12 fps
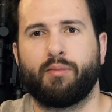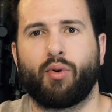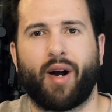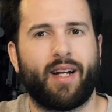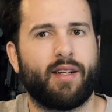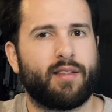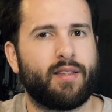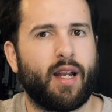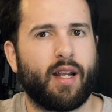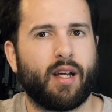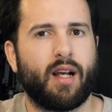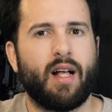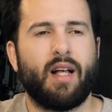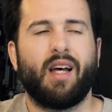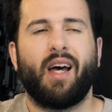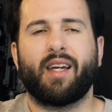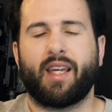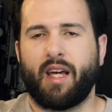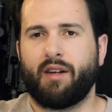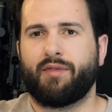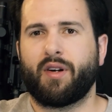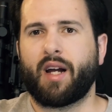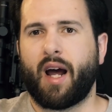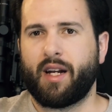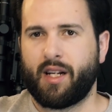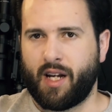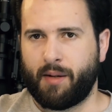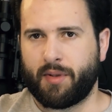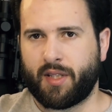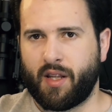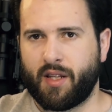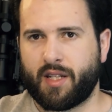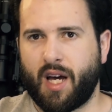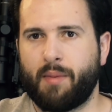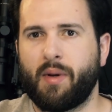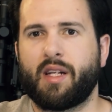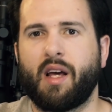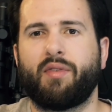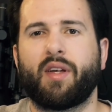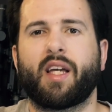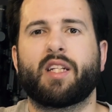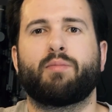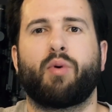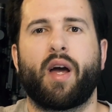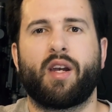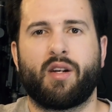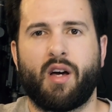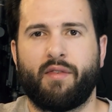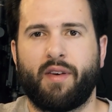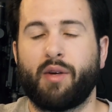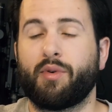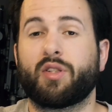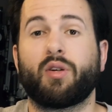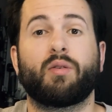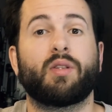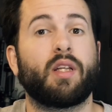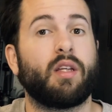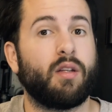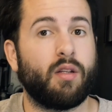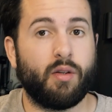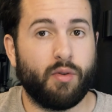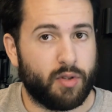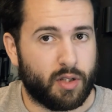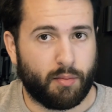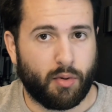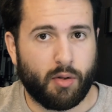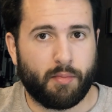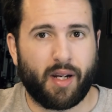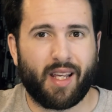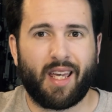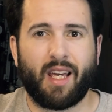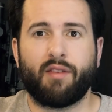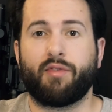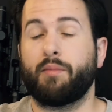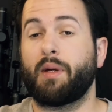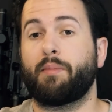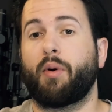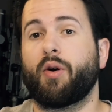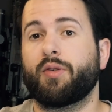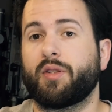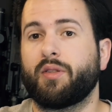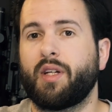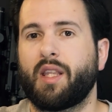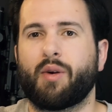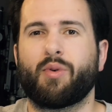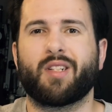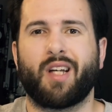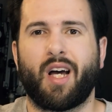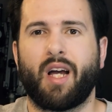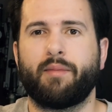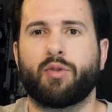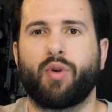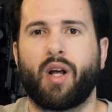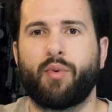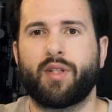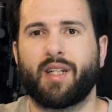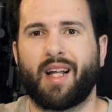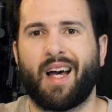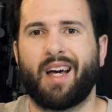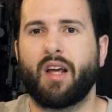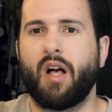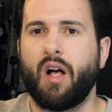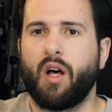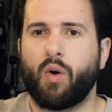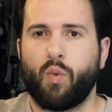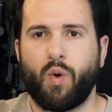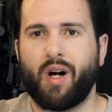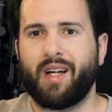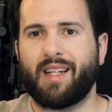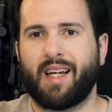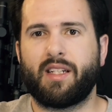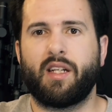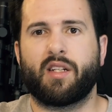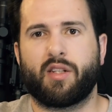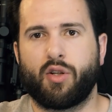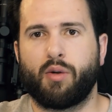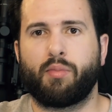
brightness setting. Again, for 99% of the time, it definitely gets bright enough and it was certainly usable. But again, for me personally, there were times when I wish it had one additional